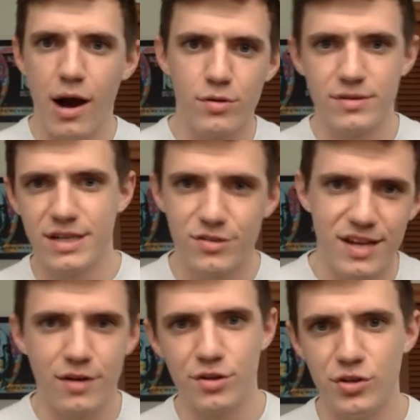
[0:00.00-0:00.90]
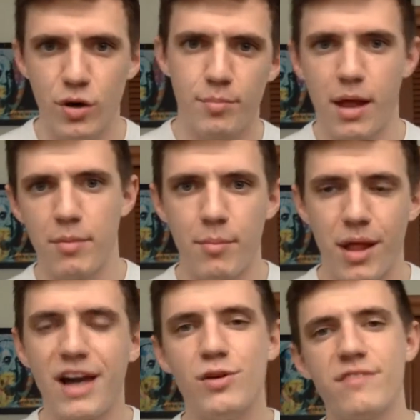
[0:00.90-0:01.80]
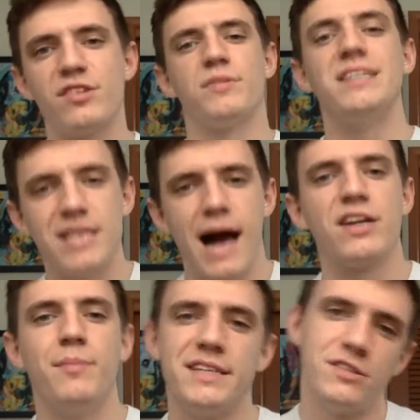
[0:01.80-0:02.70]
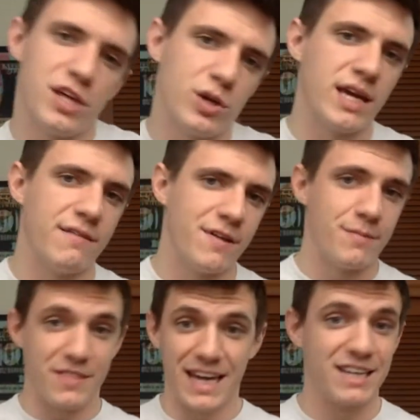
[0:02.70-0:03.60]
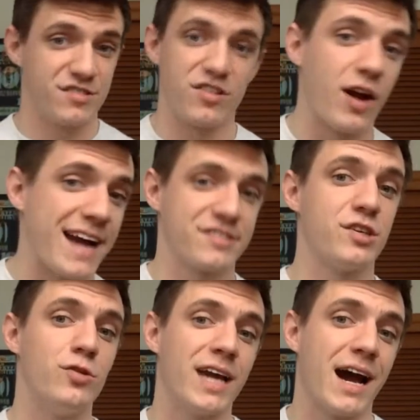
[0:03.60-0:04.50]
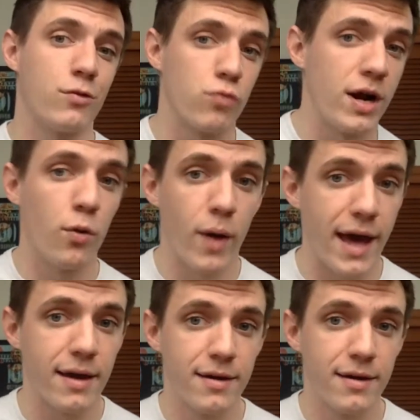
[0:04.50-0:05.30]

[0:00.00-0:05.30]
here's how to do it, blah, blah, blah. You have something documented that you can give them that they can start executing on right away.